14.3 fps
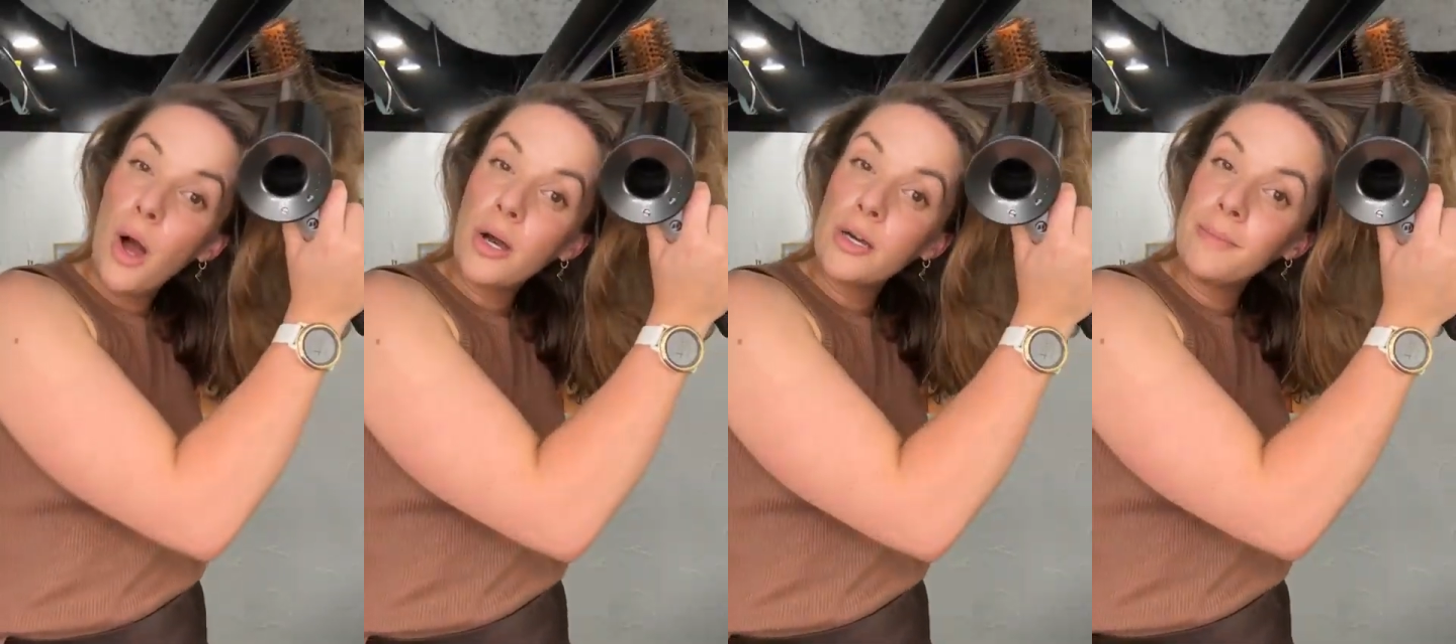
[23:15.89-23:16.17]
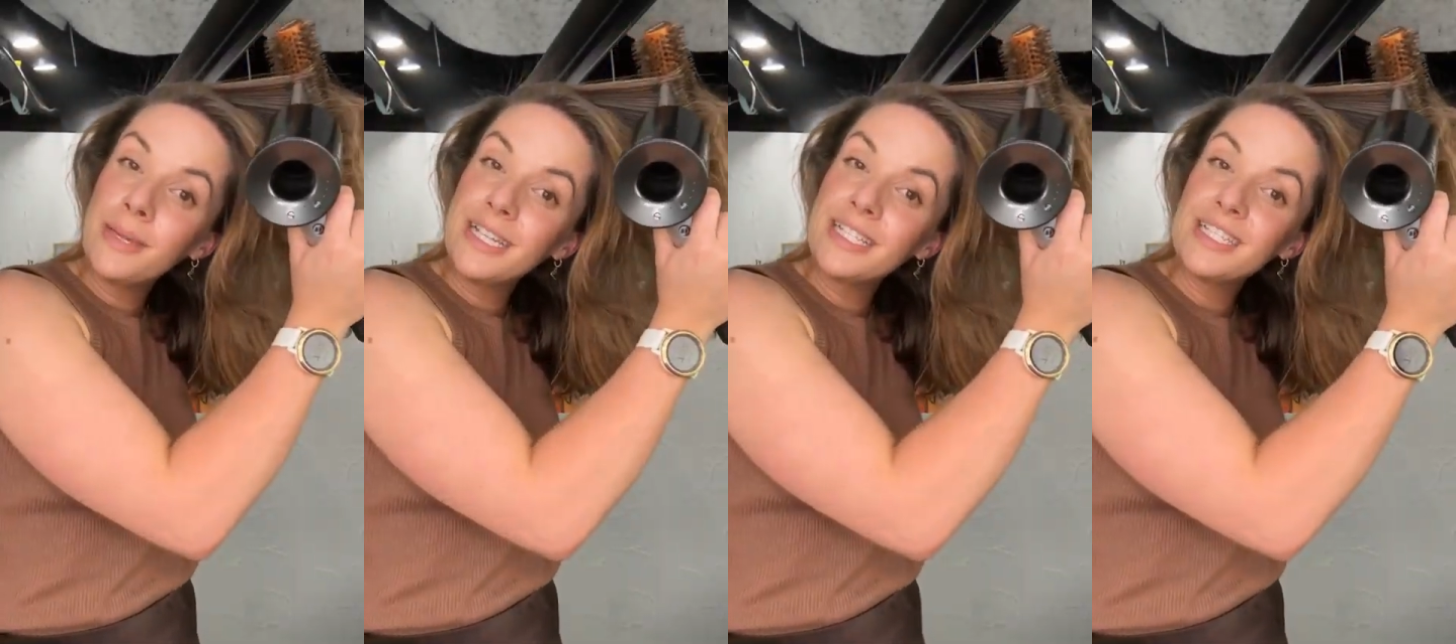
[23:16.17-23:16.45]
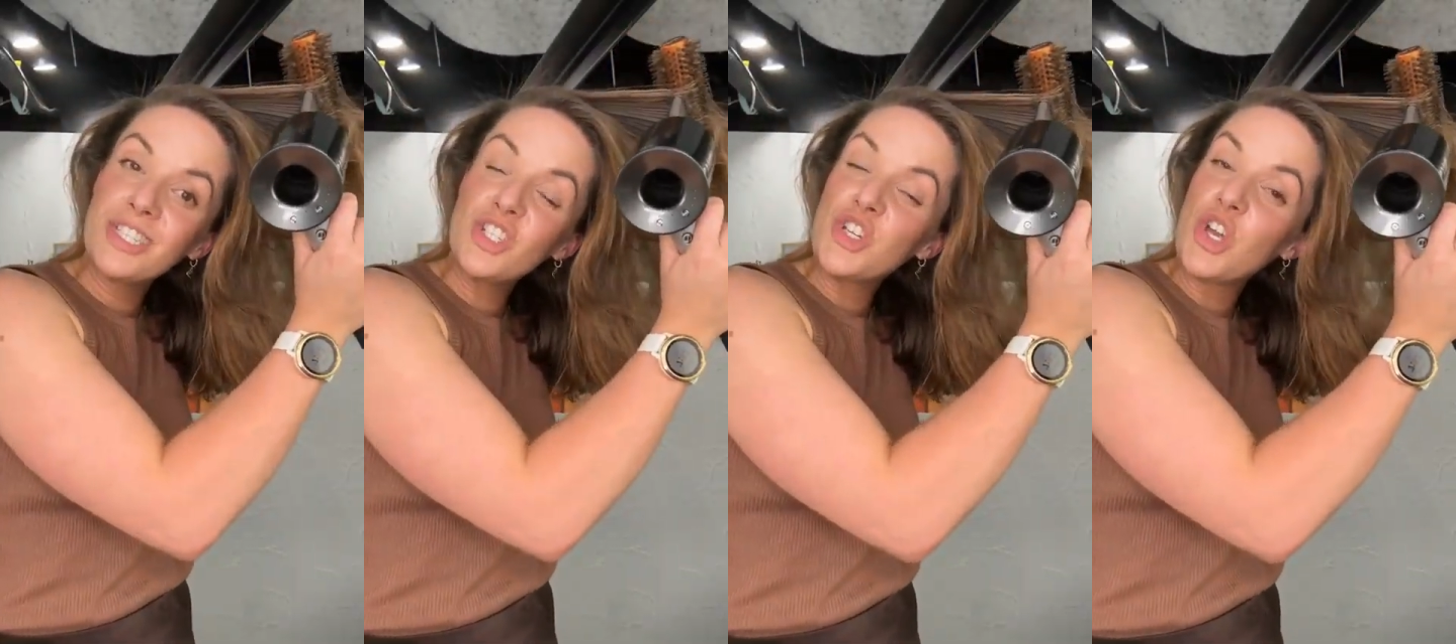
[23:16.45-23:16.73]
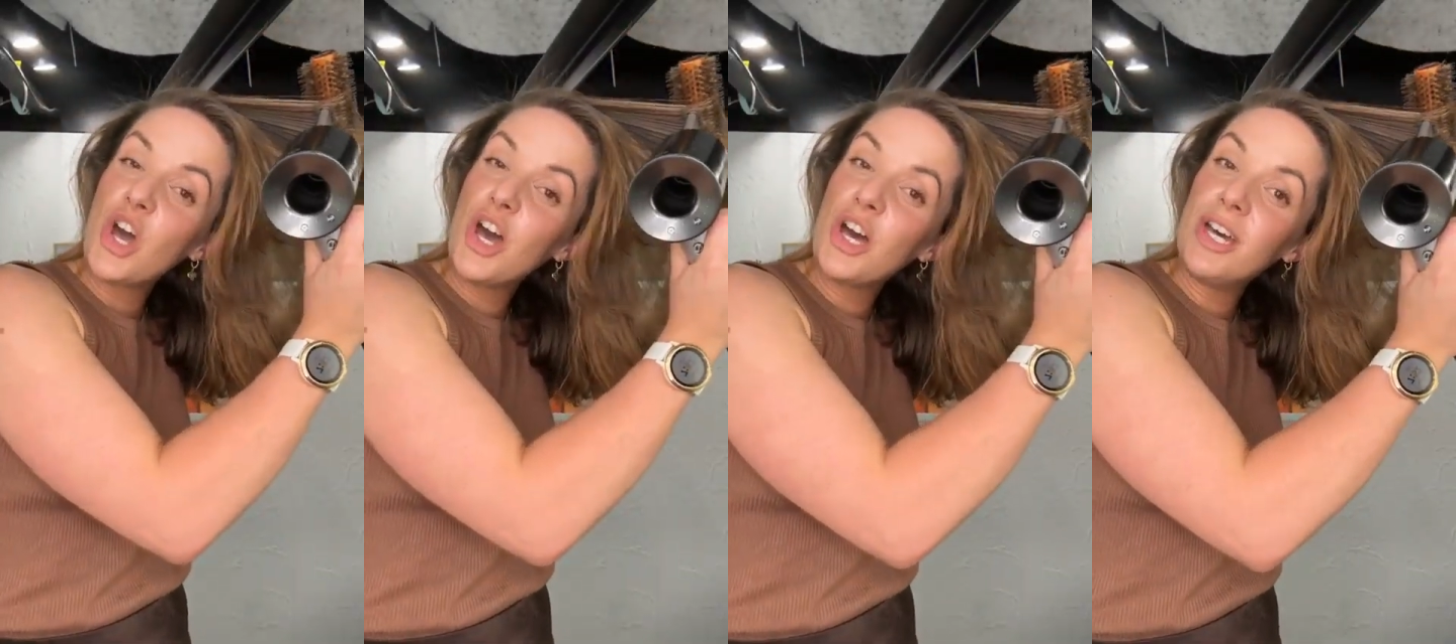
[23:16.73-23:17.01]
Rockman's
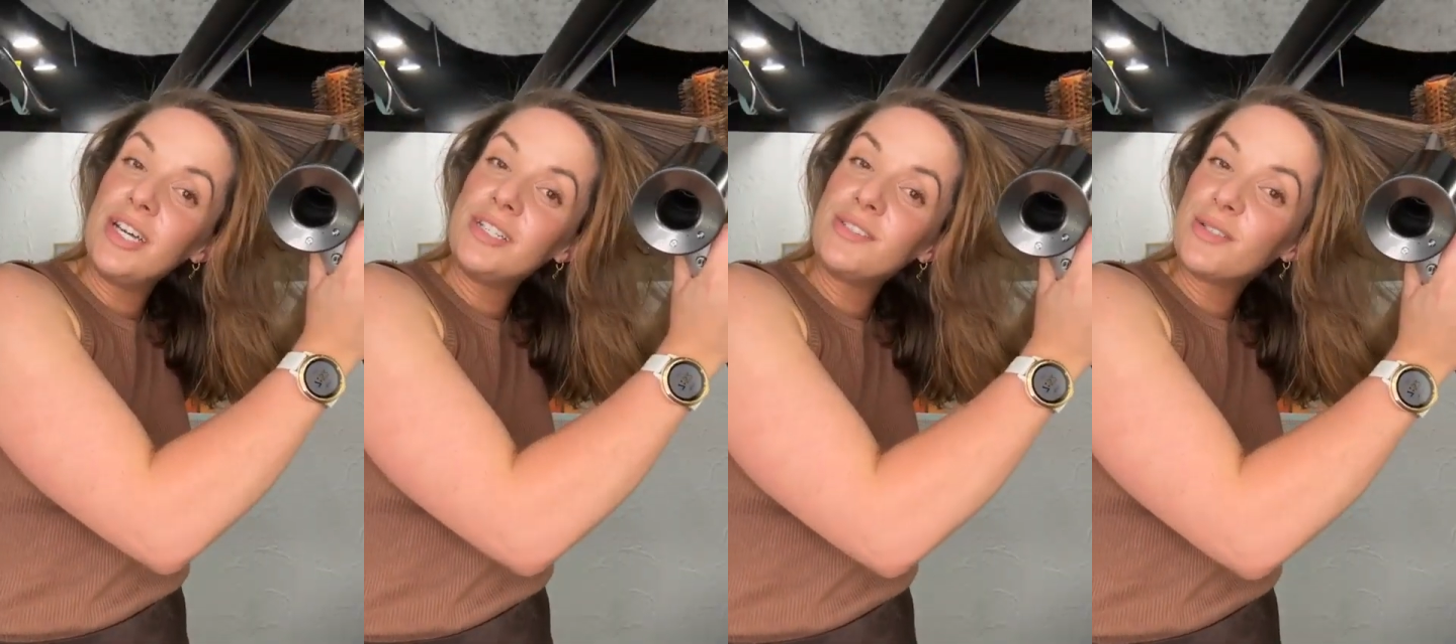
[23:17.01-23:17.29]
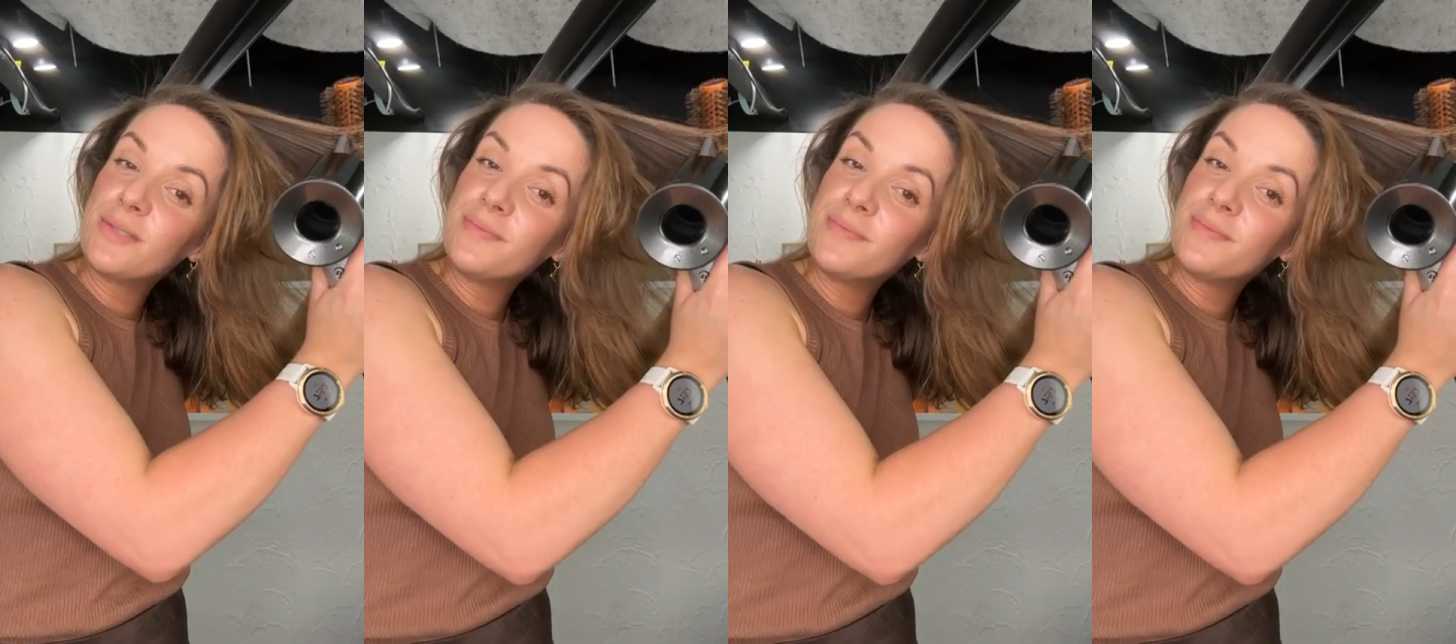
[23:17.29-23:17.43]
shirt,